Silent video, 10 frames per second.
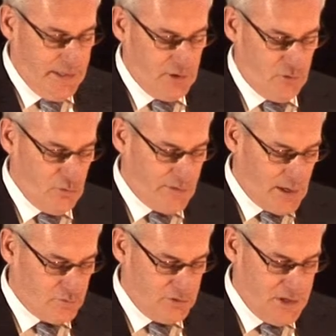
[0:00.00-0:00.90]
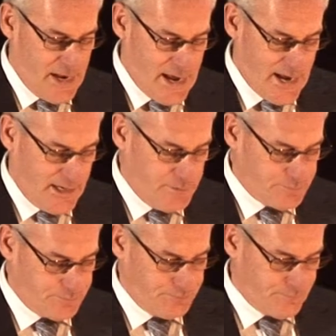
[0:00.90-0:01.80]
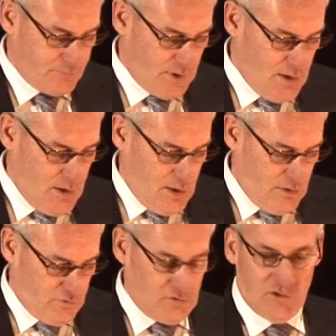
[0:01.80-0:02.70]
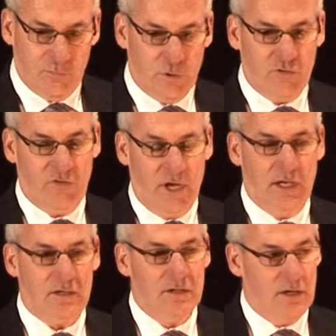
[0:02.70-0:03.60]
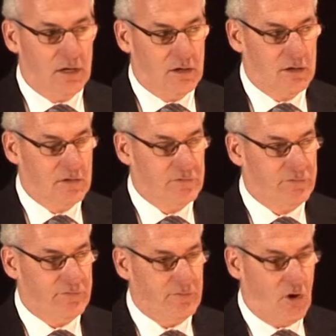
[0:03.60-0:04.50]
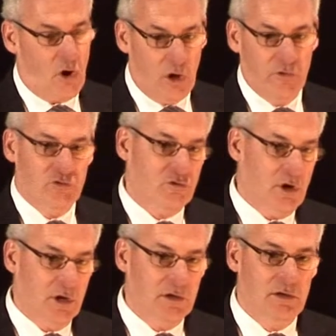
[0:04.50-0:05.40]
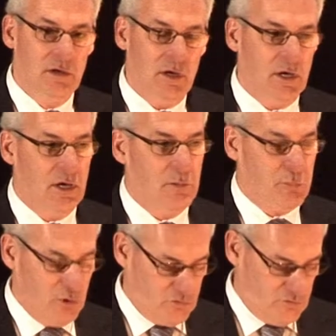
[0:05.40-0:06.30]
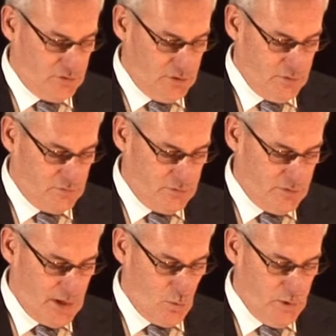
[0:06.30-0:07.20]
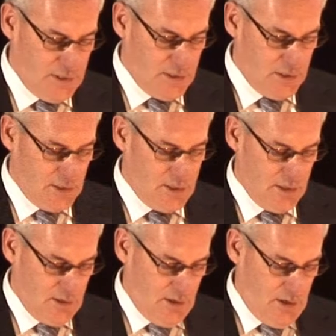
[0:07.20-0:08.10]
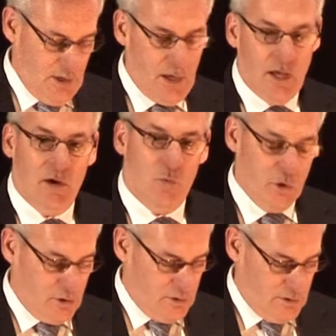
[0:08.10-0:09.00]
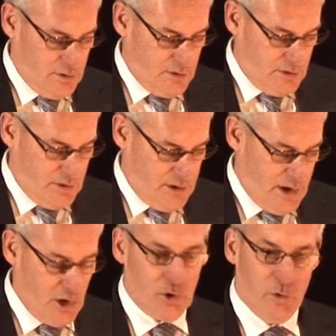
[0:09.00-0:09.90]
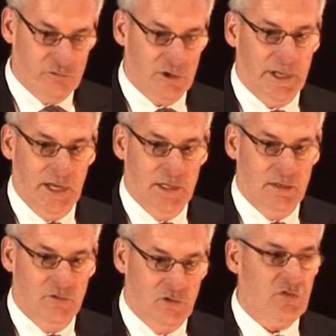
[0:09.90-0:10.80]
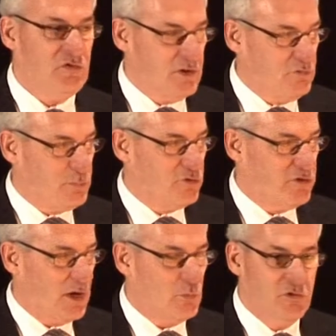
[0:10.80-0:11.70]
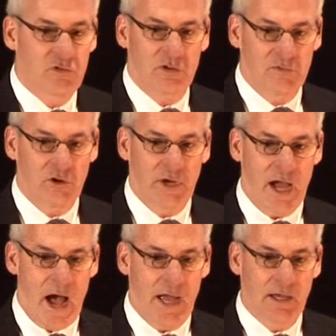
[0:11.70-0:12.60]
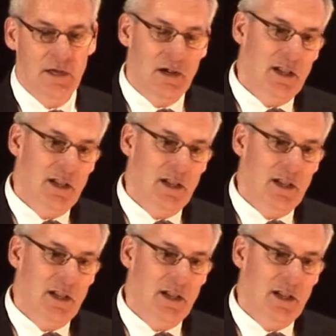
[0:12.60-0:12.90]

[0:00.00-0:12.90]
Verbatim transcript: In 2009, 6% of all the drug uh, purchases that we did were heroin related, just 6%, which isn't a very high,